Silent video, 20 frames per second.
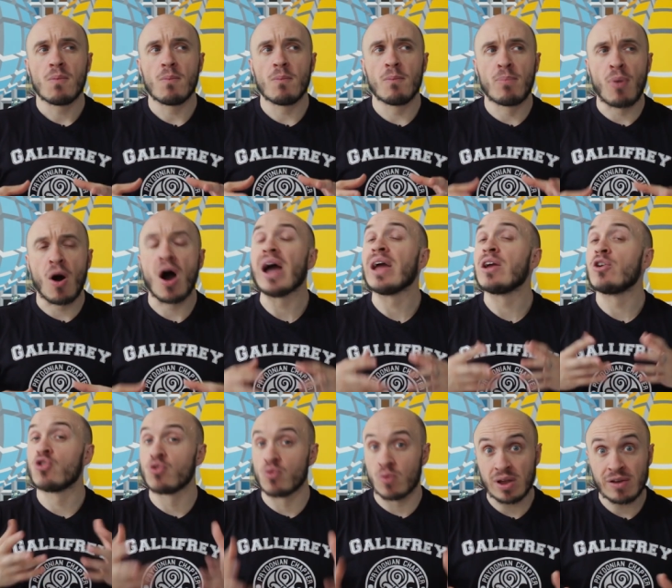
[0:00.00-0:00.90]
by
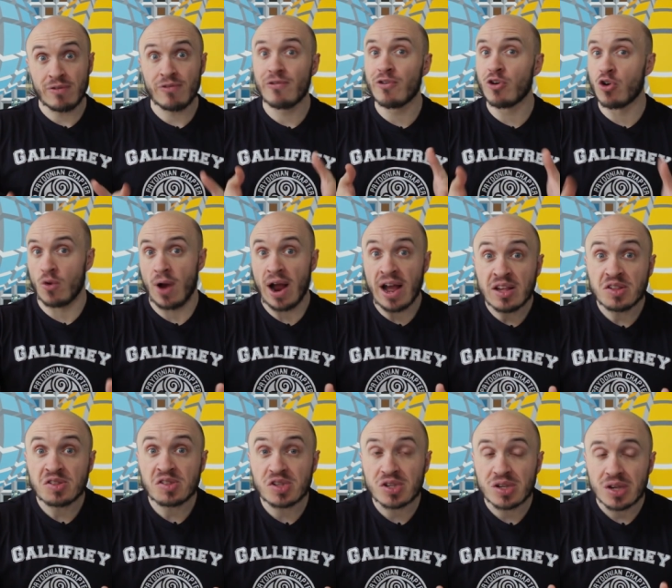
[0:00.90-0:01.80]
grief for
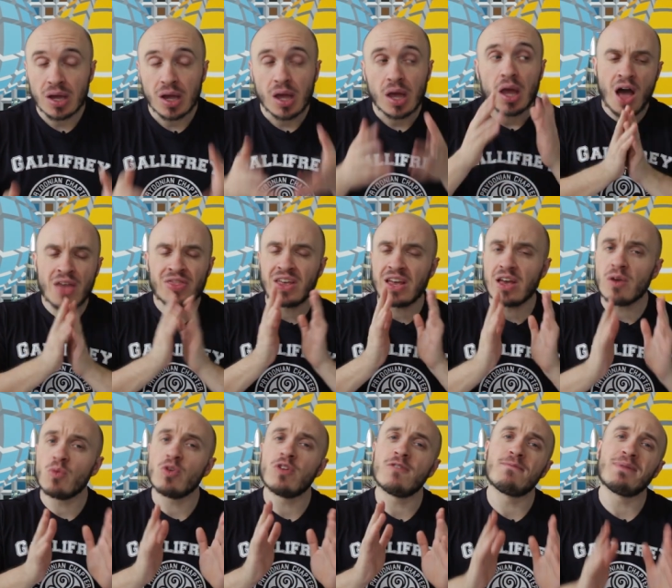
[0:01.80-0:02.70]
Grace, I think
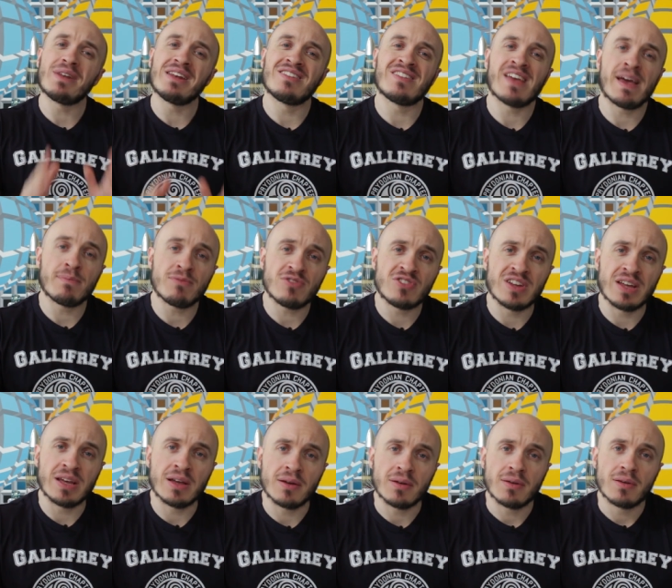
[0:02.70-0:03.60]
it would have been
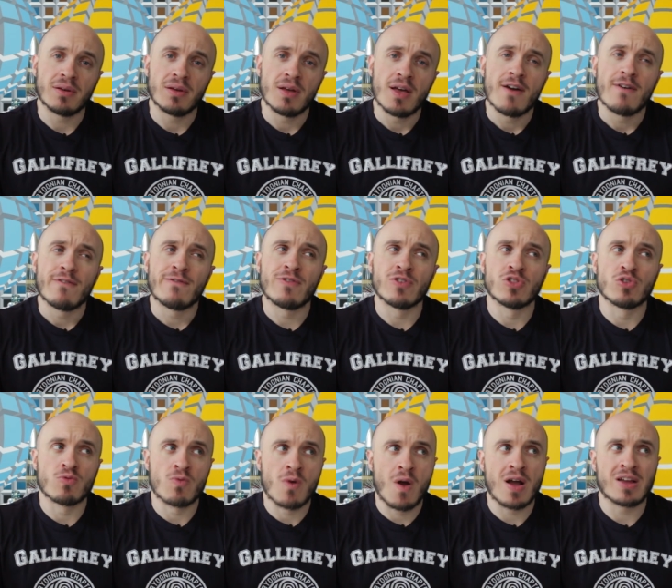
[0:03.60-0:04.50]
tempting for
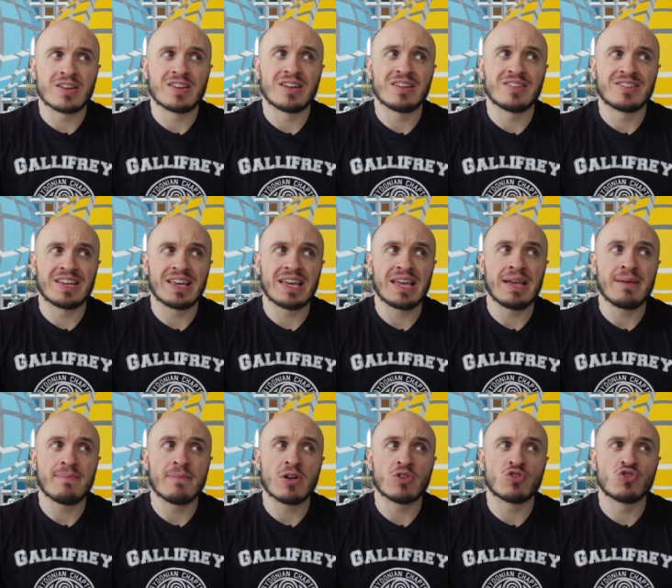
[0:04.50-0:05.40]
the writing
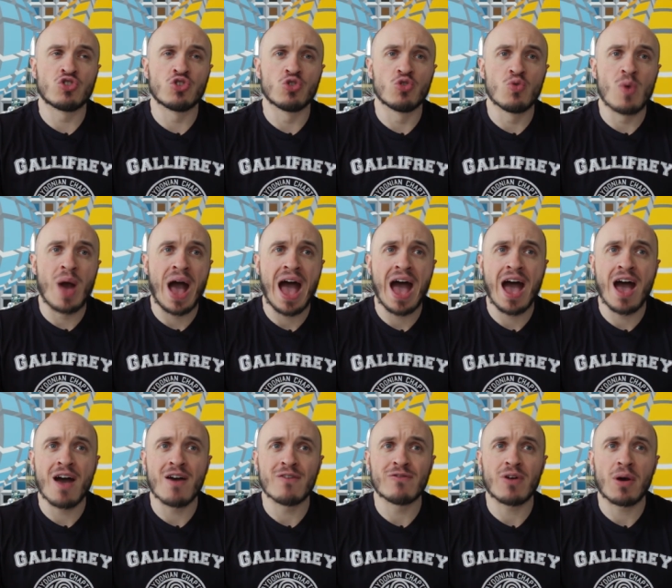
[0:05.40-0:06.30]
team to
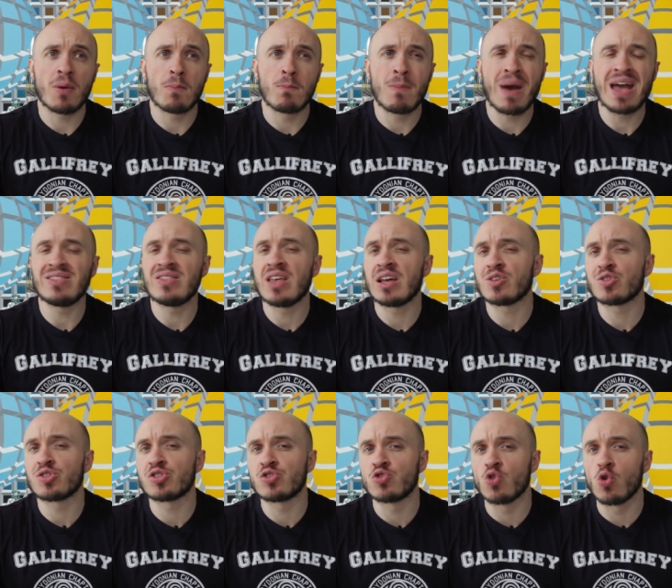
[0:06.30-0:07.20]
have made that a
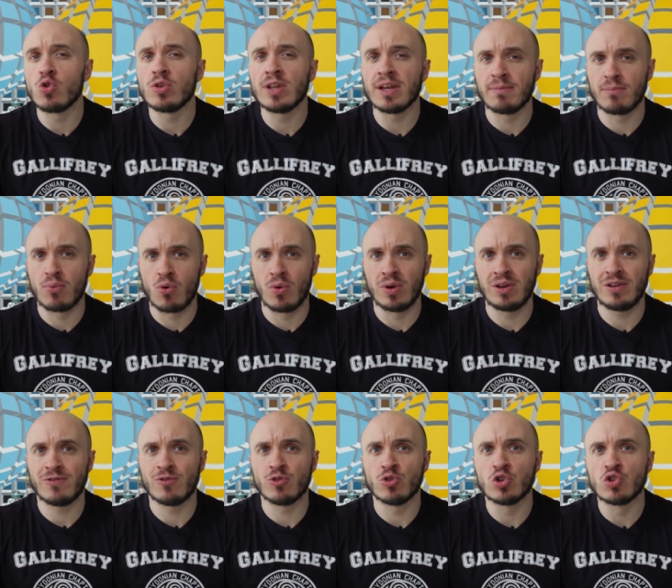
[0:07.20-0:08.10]
stalling
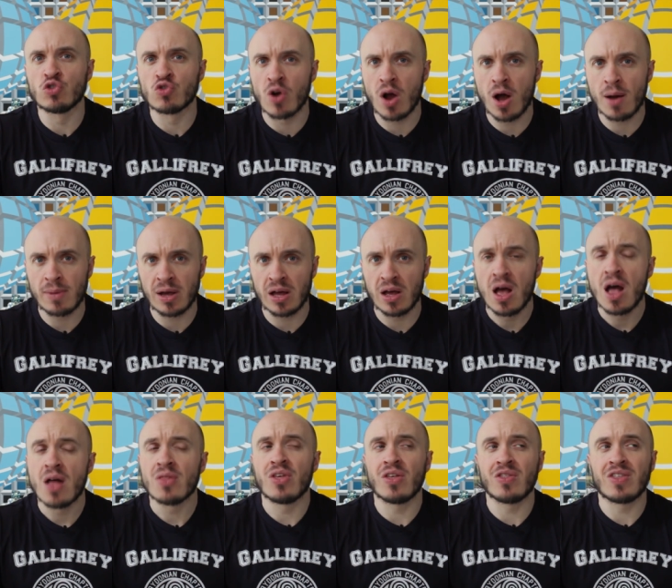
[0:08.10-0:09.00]
point for the drama,
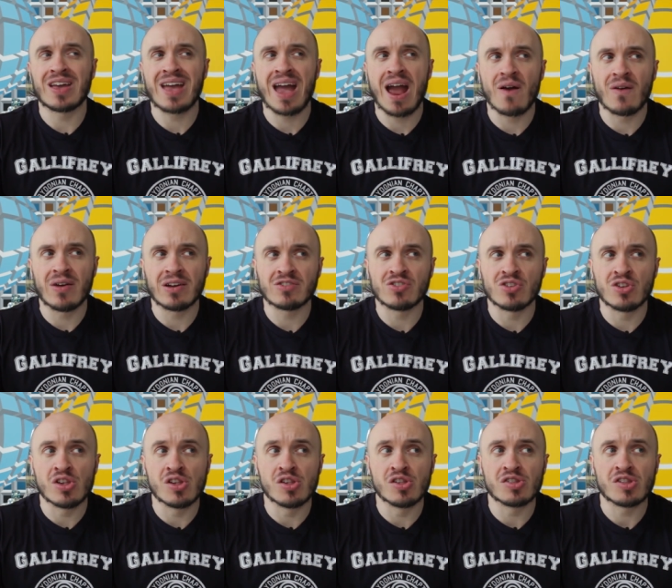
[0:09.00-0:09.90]
that the
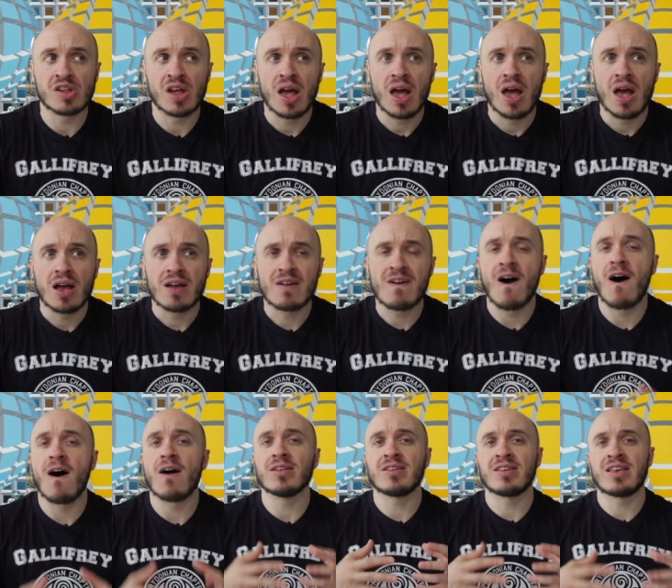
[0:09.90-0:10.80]
characters
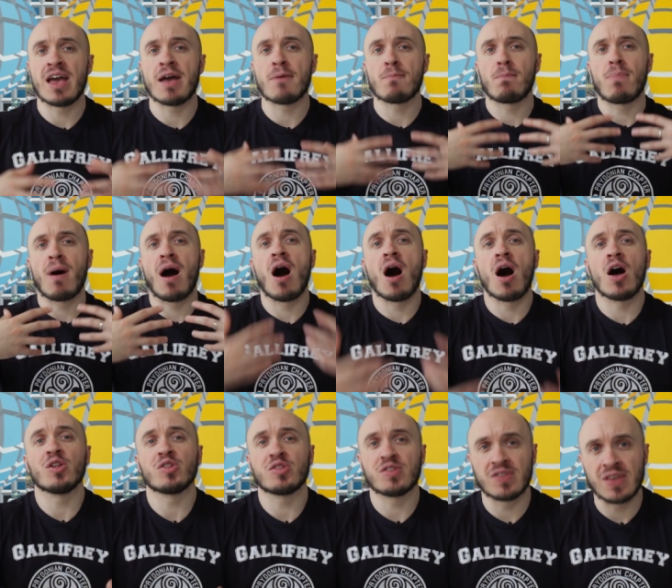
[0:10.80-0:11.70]
can't get
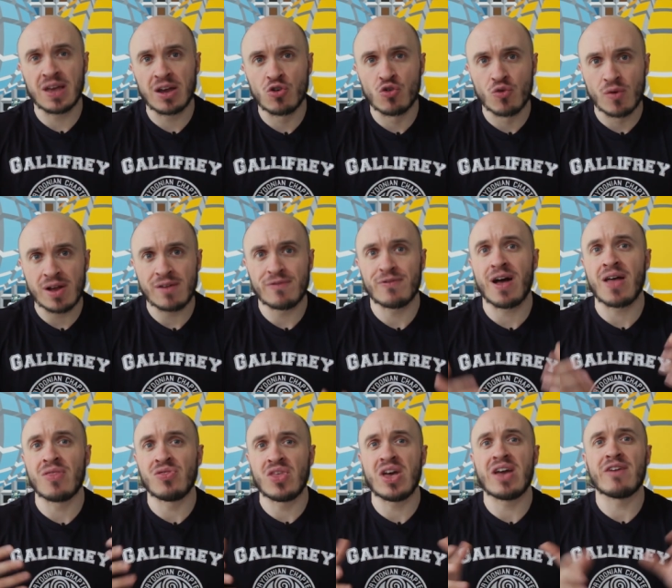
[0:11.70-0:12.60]
past their grief
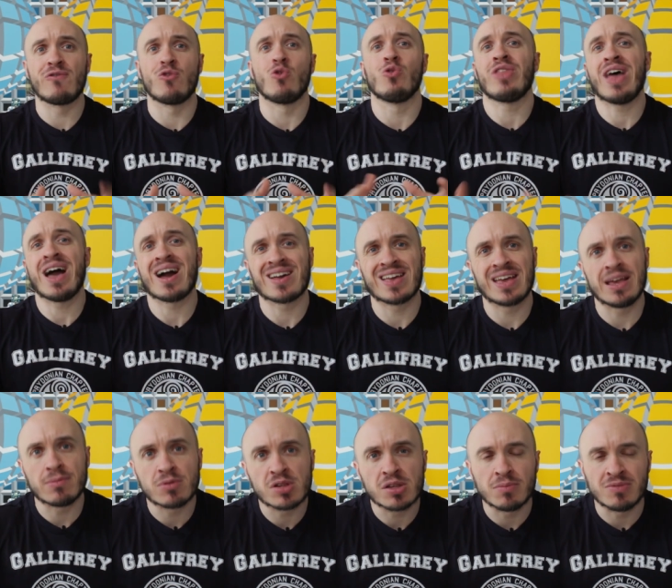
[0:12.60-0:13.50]
and therefore that
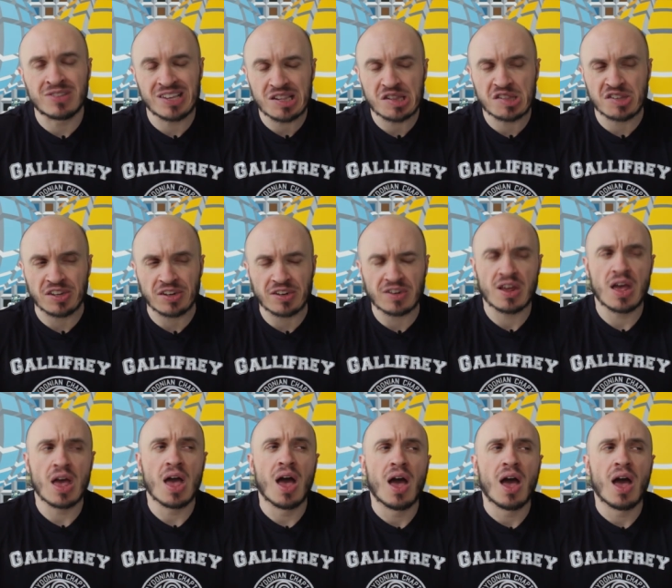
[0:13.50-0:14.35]
keeps them distant.